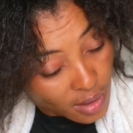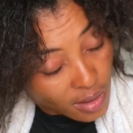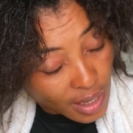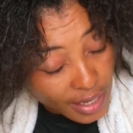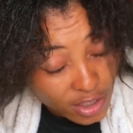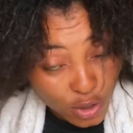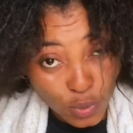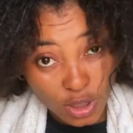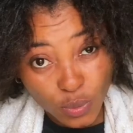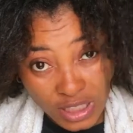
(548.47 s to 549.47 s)
I just
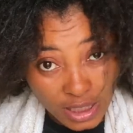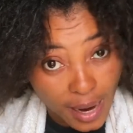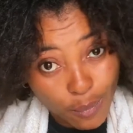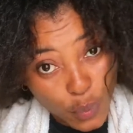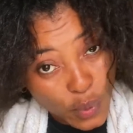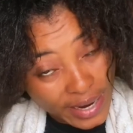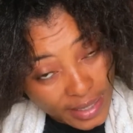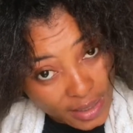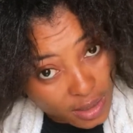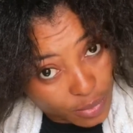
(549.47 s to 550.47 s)
washed with shampoo. I
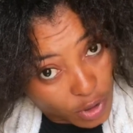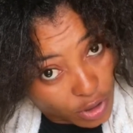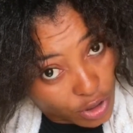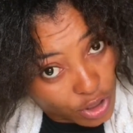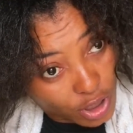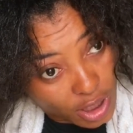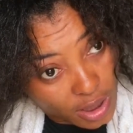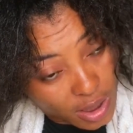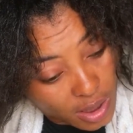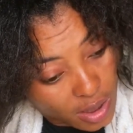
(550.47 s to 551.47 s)
didn't deep condition
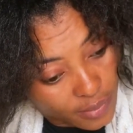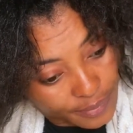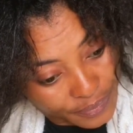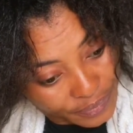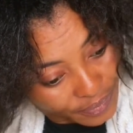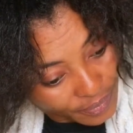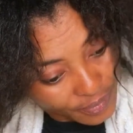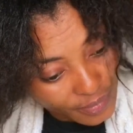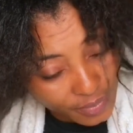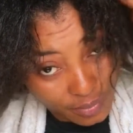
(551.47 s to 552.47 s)
it
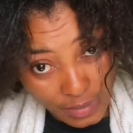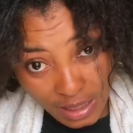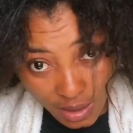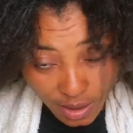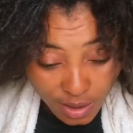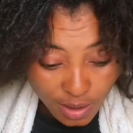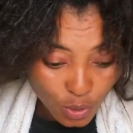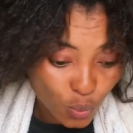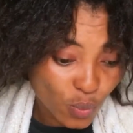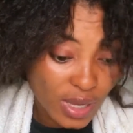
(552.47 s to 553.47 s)

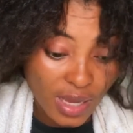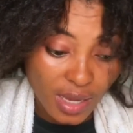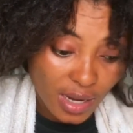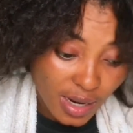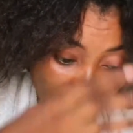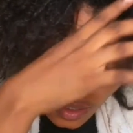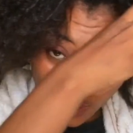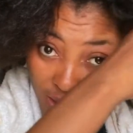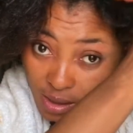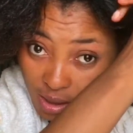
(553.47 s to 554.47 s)
because we are
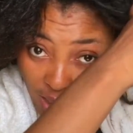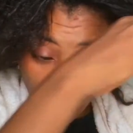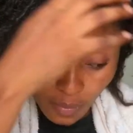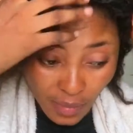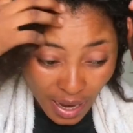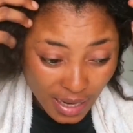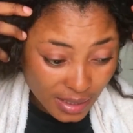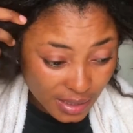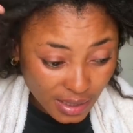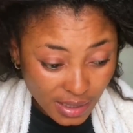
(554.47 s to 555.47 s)
gonna steam, and
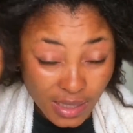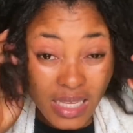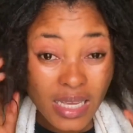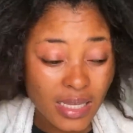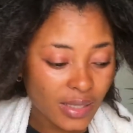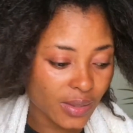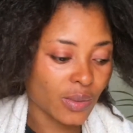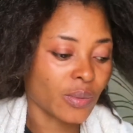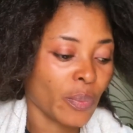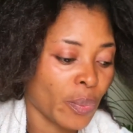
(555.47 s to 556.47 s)
this is
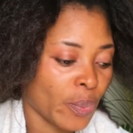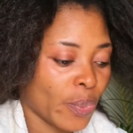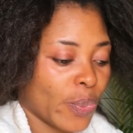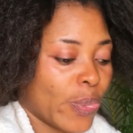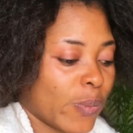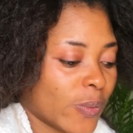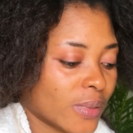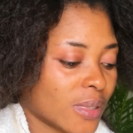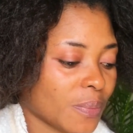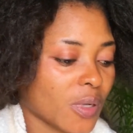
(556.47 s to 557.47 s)

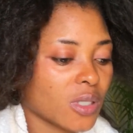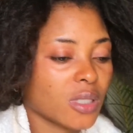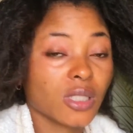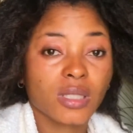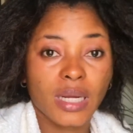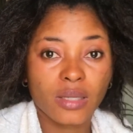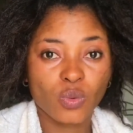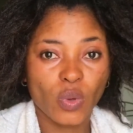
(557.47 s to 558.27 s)
deep condition as well.